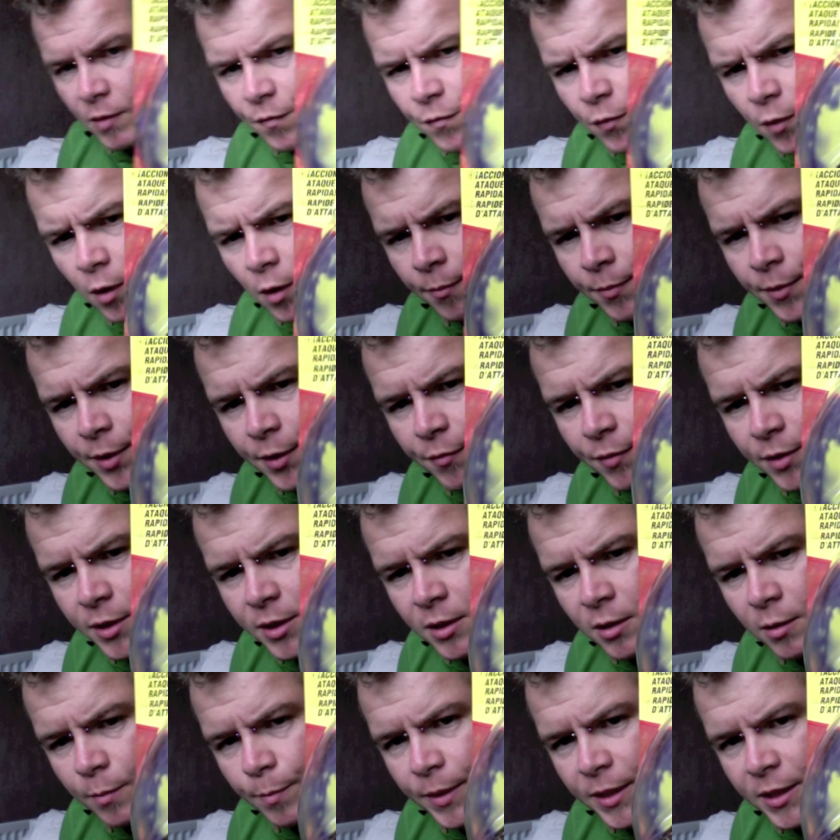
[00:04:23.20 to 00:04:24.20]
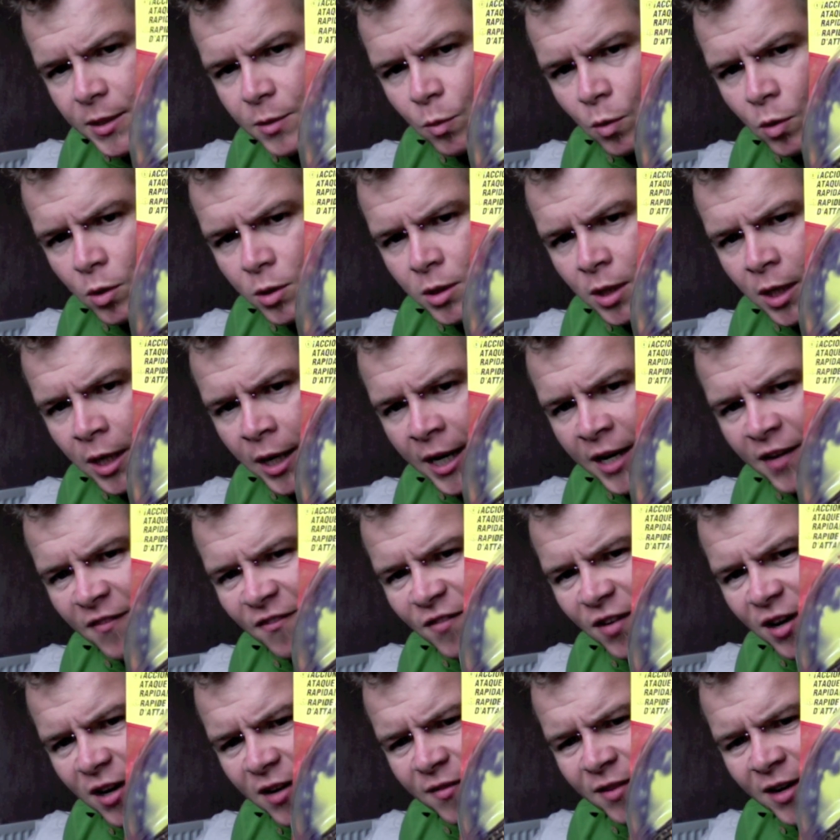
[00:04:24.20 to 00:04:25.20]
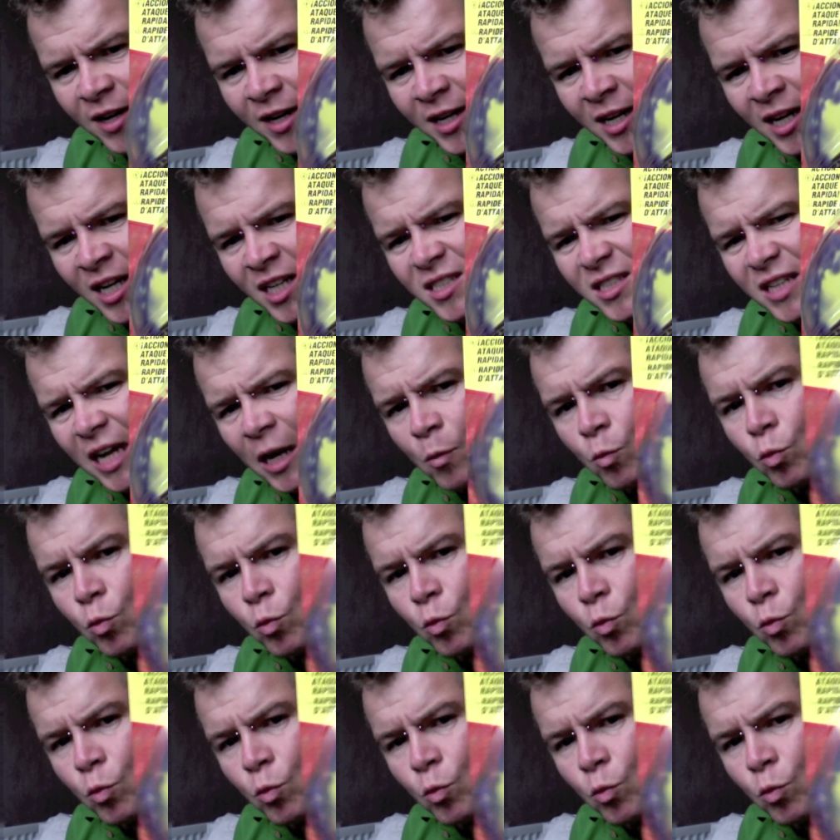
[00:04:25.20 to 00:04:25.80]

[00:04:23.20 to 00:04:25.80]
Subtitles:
from the original Beast Wars line. Very, very nice. I